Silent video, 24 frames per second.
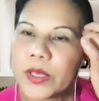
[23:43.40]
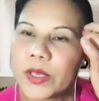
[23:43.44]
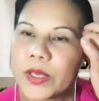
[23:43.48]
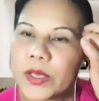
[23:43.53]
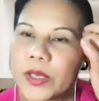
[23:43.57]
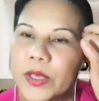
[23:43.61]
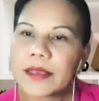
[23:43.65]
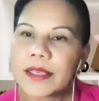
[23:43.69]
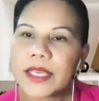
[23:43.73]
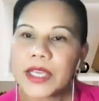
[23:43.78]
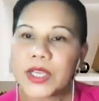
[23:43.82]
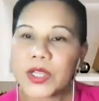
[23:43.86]

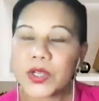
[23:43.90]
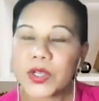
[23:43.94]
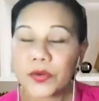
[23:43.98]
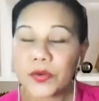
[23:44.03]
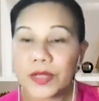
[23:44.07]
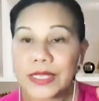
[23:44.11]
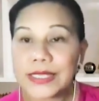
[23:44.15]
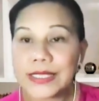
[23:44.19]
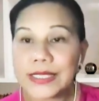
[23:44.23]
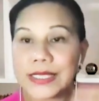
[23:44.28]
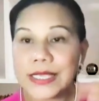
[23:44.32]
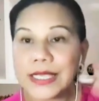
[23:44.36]
are
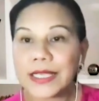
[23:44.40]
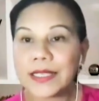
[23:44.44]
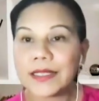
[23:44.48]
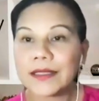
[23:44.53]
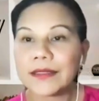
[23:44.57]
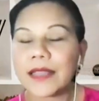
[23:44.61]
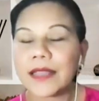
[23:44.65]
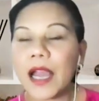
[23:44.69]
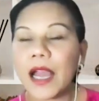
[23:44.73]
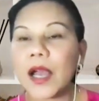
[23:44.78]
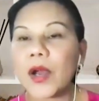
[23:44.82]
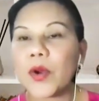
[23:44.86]

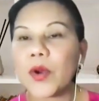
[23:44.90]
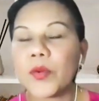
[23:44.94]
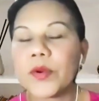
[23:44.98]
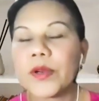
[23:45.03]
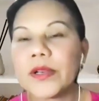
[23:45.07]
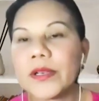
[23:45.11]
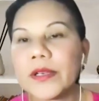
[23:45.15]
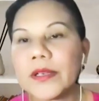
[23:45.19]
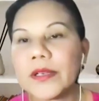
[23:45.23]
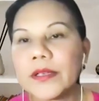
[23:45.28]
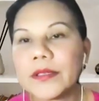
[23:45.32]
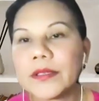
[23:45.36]
increasing
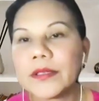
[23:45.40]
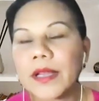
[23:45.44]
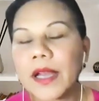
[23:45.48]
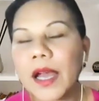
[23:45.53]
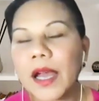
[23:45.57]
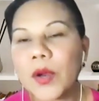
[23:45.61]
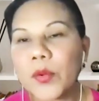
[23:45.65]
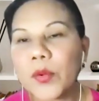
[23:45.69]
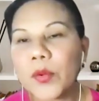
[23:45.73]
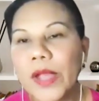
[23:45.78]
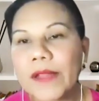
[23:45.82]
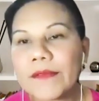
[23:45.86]
our
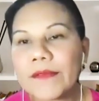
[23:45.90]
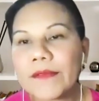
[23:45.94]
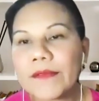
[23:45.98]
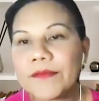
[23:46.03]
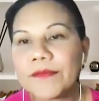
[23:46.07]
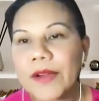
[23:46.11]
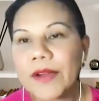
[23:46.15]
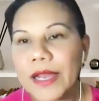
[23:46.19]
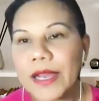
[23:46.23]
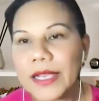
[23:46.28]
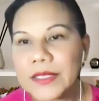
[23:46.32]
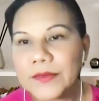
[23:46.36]

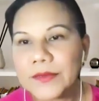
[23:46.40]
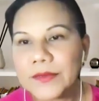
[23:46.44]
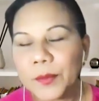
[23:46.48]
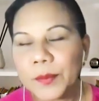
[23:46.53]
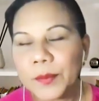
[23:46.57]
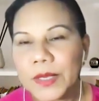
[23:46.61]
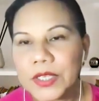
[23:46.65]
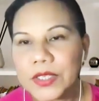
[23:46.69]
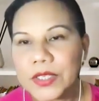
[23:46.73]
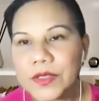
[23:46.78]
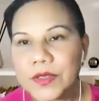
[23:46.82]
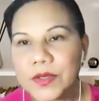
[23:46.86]
advice for
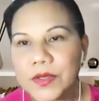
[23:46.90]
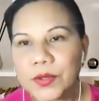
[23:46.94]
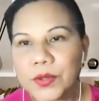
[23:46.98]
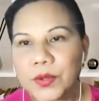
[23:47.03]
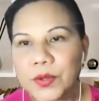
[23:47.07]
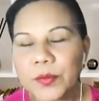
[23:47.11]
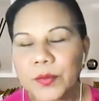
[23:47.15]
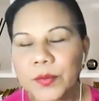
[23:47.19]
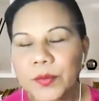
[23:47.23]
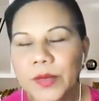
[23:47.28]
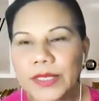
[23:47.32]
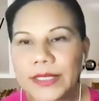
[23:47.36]
patients to
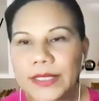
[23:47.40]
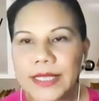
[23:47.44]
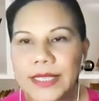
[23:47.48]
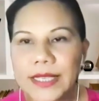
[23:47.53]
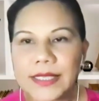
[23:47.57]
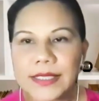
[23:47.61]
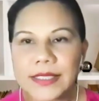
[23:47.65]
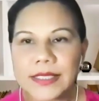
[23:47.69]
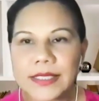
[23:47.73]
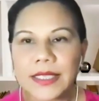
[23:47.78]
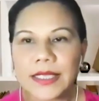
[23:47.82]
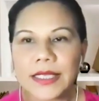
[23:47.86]
do BRCA
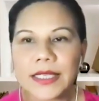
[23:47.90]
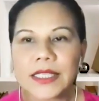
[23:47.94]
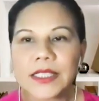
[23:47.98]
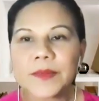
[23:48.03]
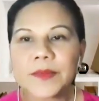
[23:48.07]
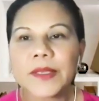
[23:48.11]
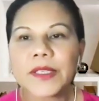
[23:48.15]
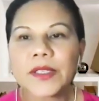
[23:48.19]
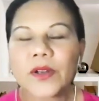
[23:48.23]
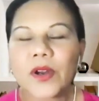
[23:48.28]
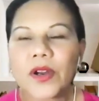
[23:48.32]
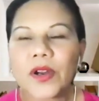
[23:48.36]
testing is
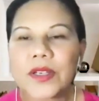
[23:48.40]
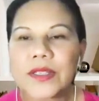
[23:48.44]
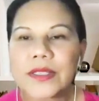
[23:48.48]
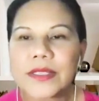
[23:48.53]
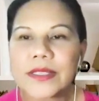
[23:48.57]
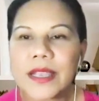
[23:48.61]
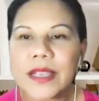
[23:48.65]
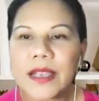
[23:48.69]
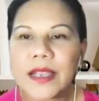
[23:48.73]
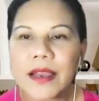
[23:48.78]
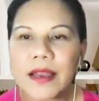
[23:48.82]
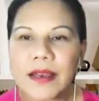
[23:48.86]
because
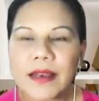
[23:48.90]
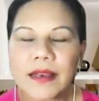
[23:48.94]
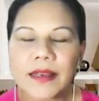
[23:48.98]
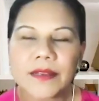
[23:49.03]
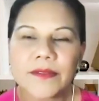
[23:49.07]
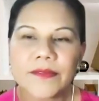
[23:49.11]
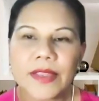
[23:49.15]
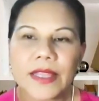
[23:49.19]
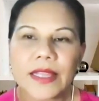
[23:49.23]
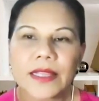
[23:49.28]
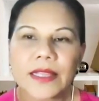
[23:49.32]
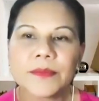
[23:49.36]
there are
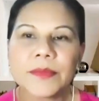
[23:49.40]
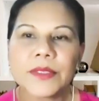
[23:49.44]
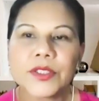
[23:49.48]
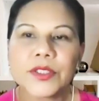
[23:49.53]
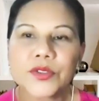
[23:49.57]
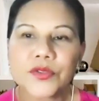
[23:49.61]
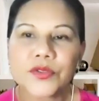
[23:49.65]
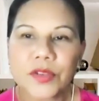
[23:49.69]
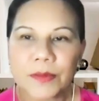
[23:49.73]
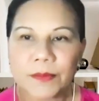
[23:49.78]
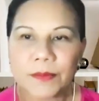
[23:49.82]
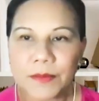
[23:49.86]
available
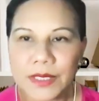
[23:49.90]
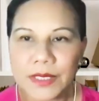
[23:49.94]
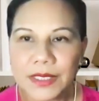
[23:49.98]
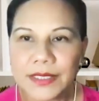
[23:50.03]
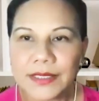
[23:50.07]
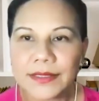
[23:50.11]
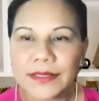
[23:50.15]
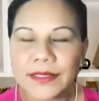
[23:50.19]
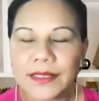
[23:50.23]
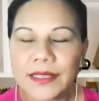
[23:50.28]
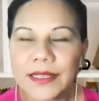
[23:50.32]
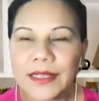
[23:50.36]

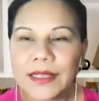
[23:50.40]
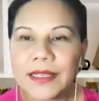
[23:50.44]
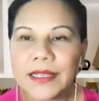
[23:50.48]
treatment